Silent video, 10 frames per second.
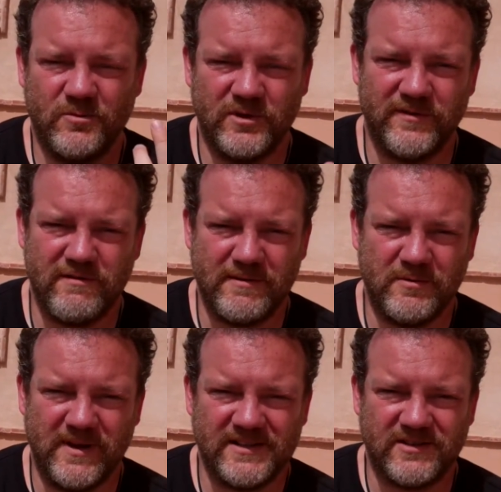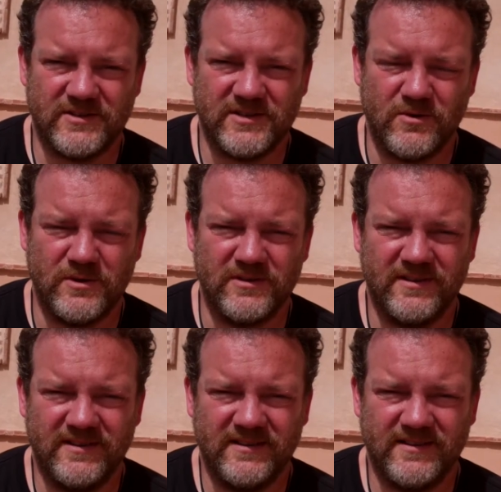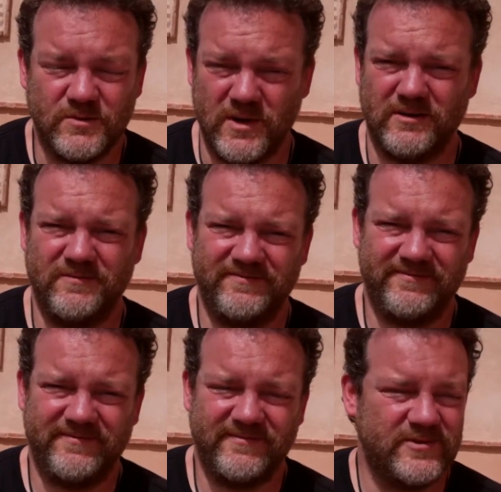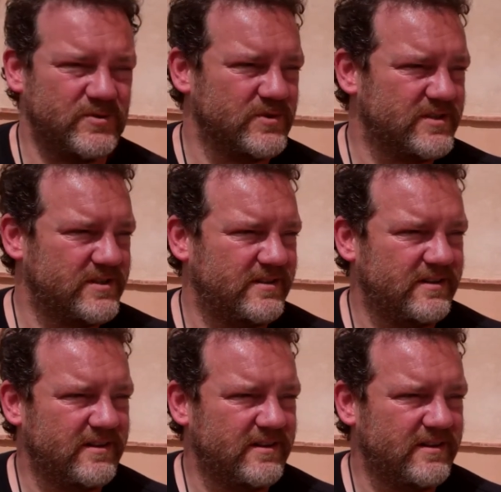one of our Apple Macs got stolen as well, which was